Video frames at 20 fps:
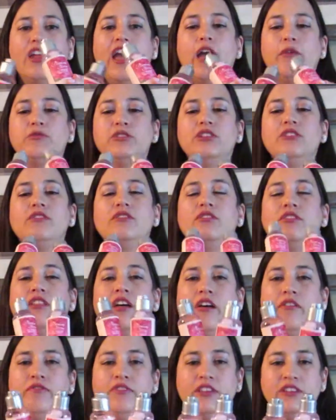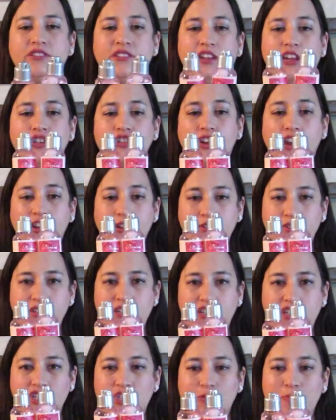I absolutely love these and I tried
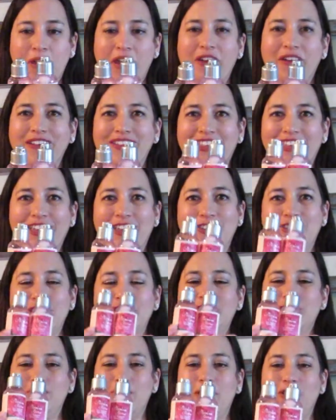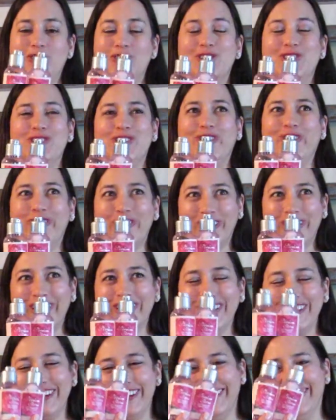using it sparingly because they smelled so
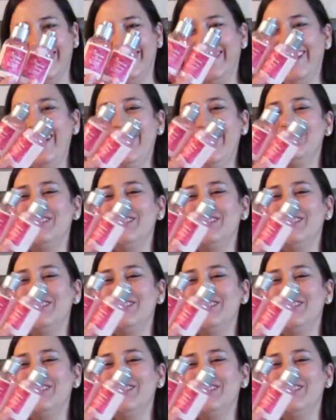good.